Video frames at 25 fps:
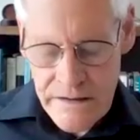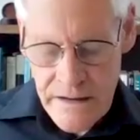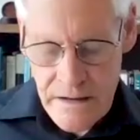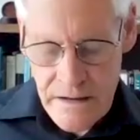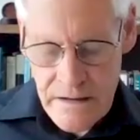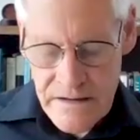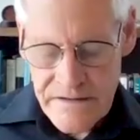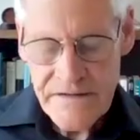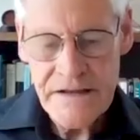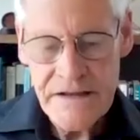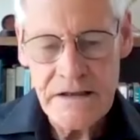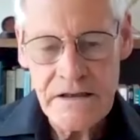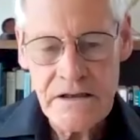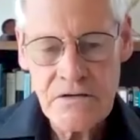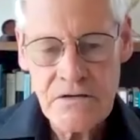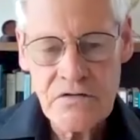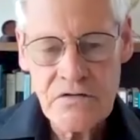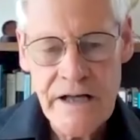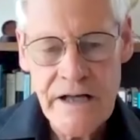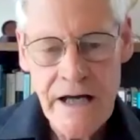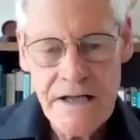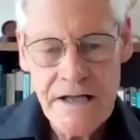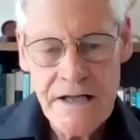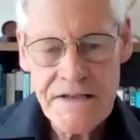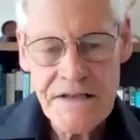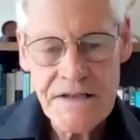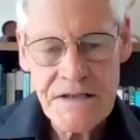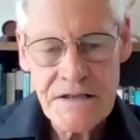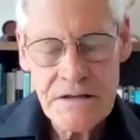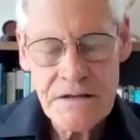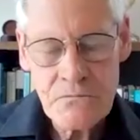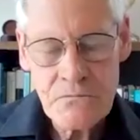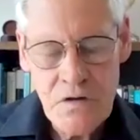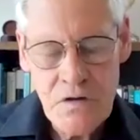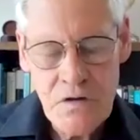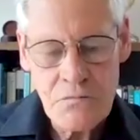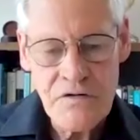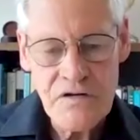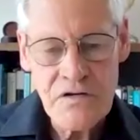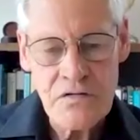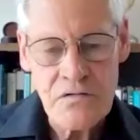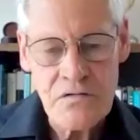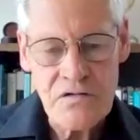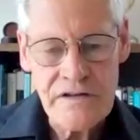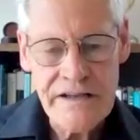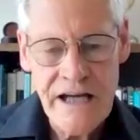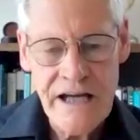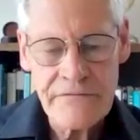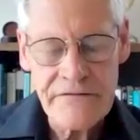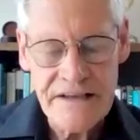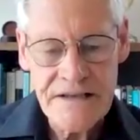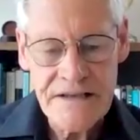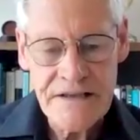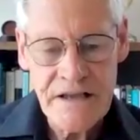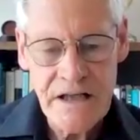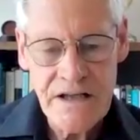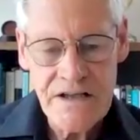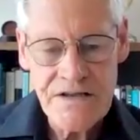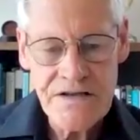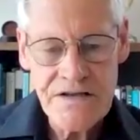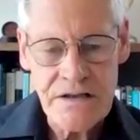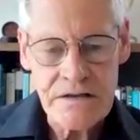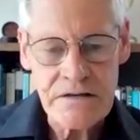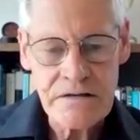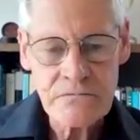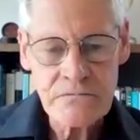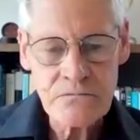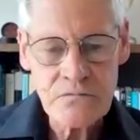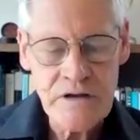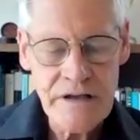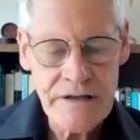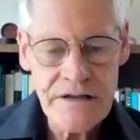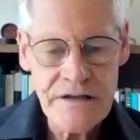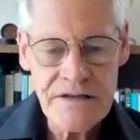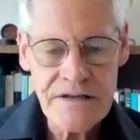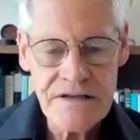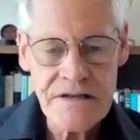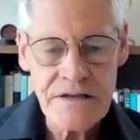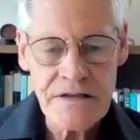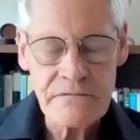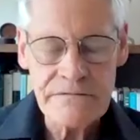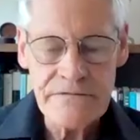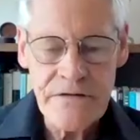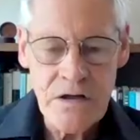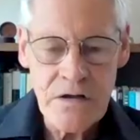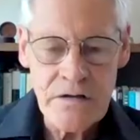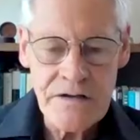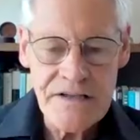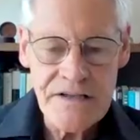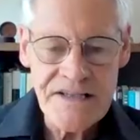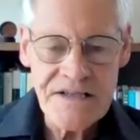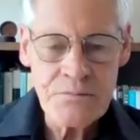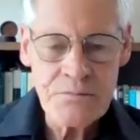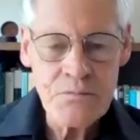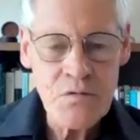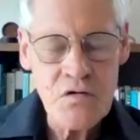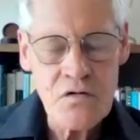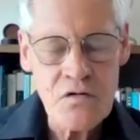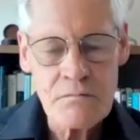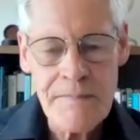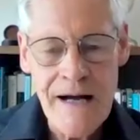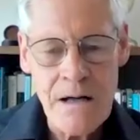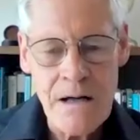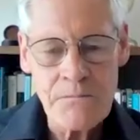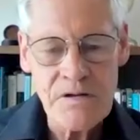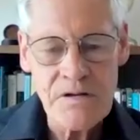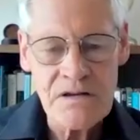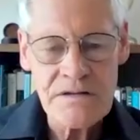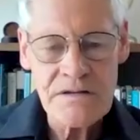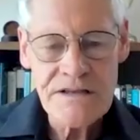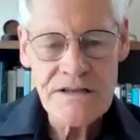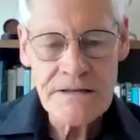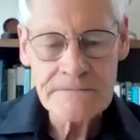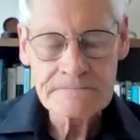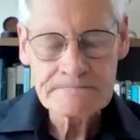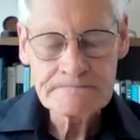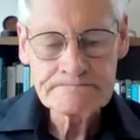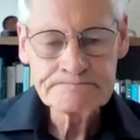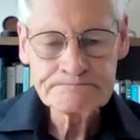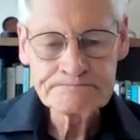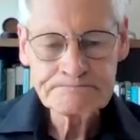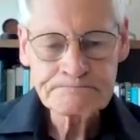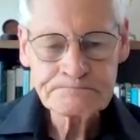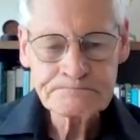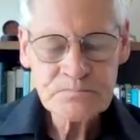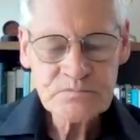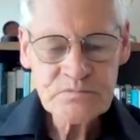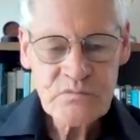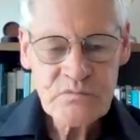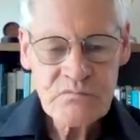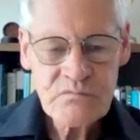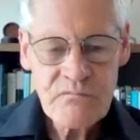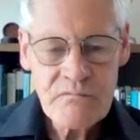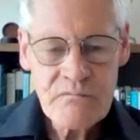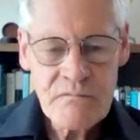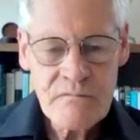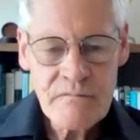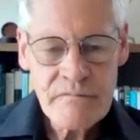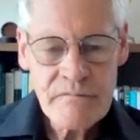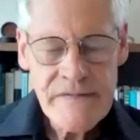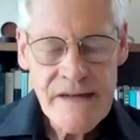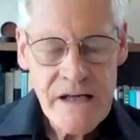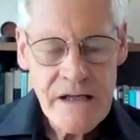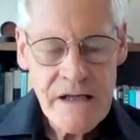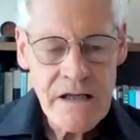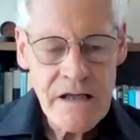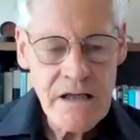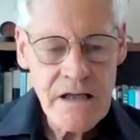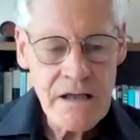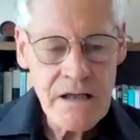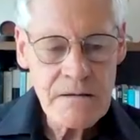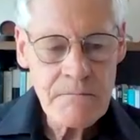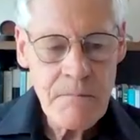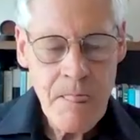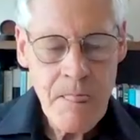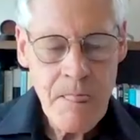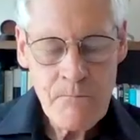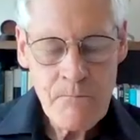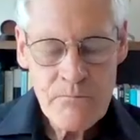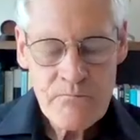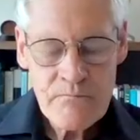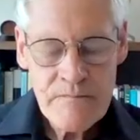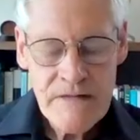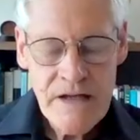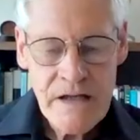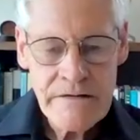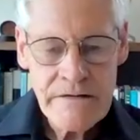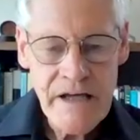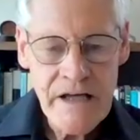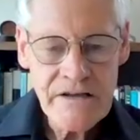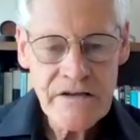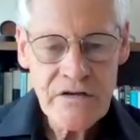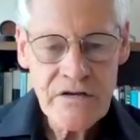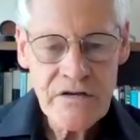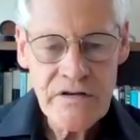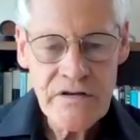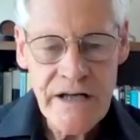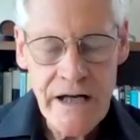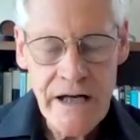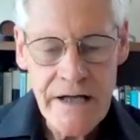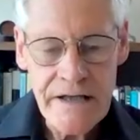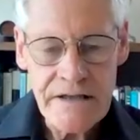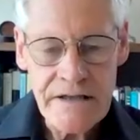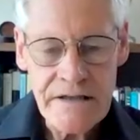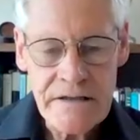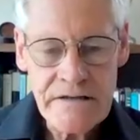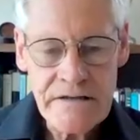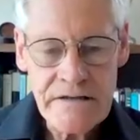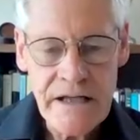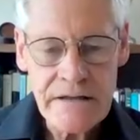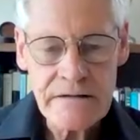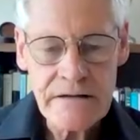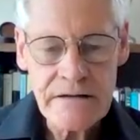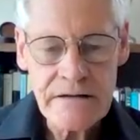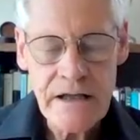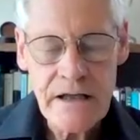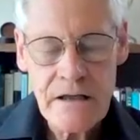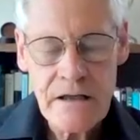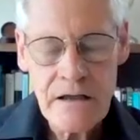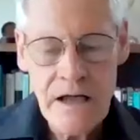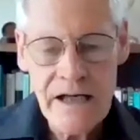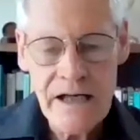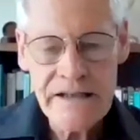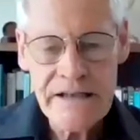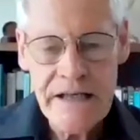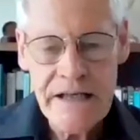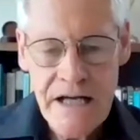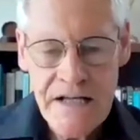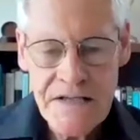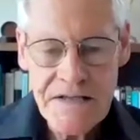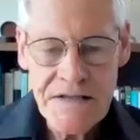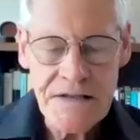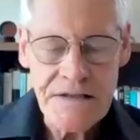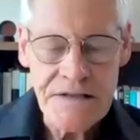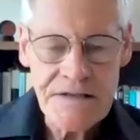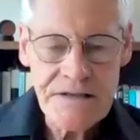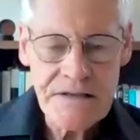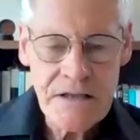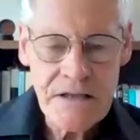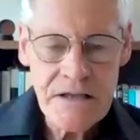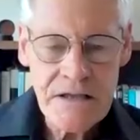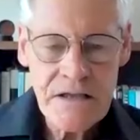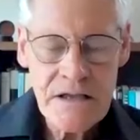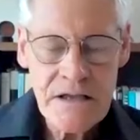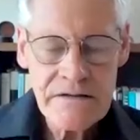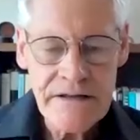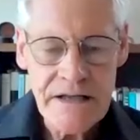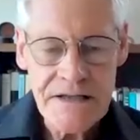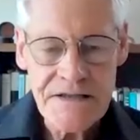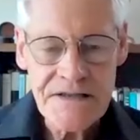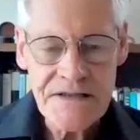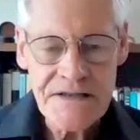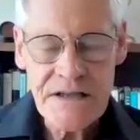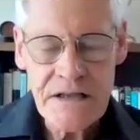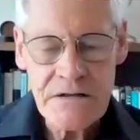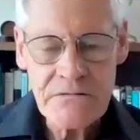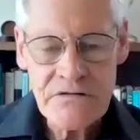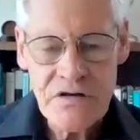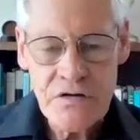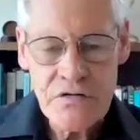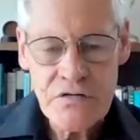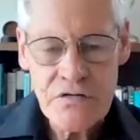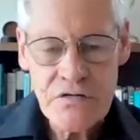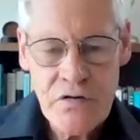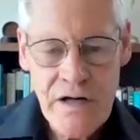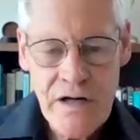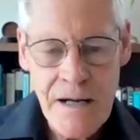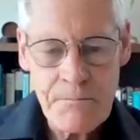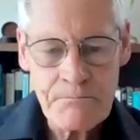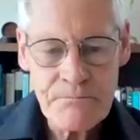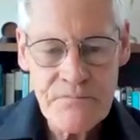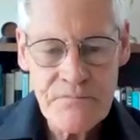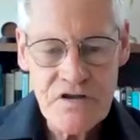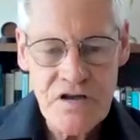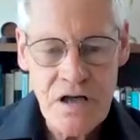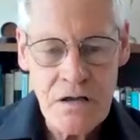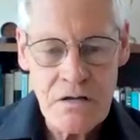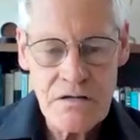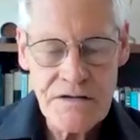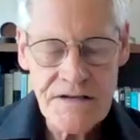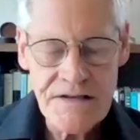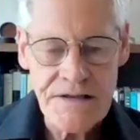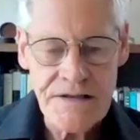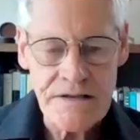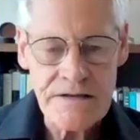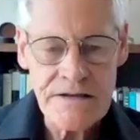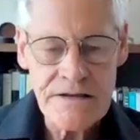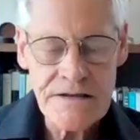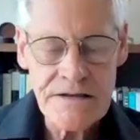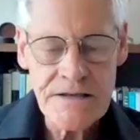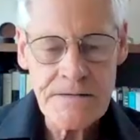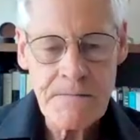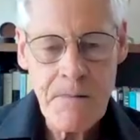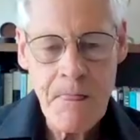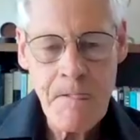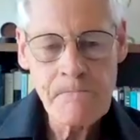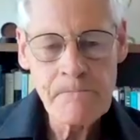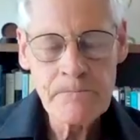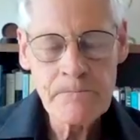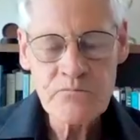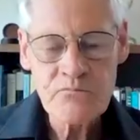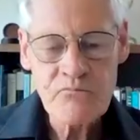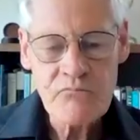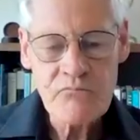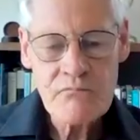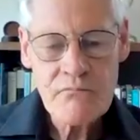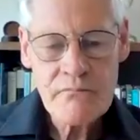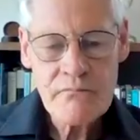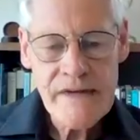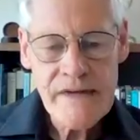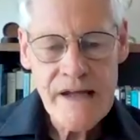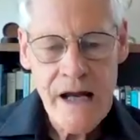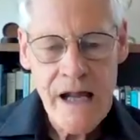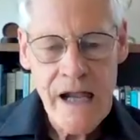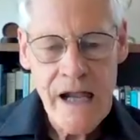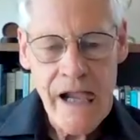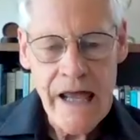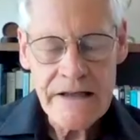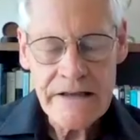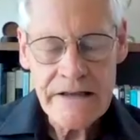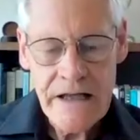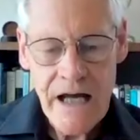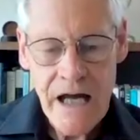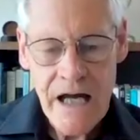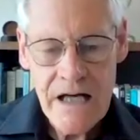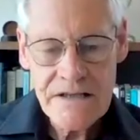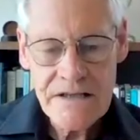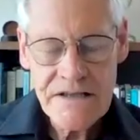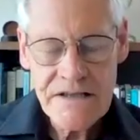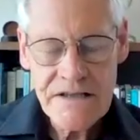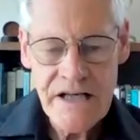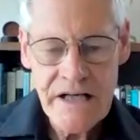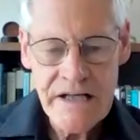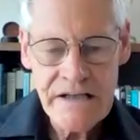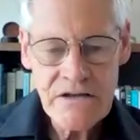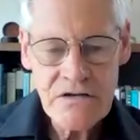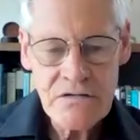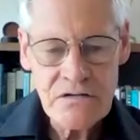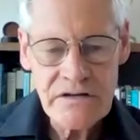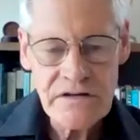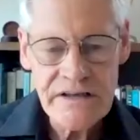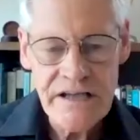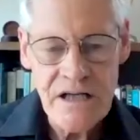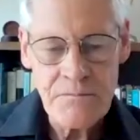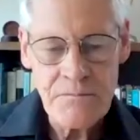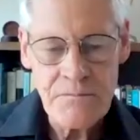The other thing it creates is what we call cavitation, where these are very small bubbles that are created that are gases that seem to trap toxins and untangle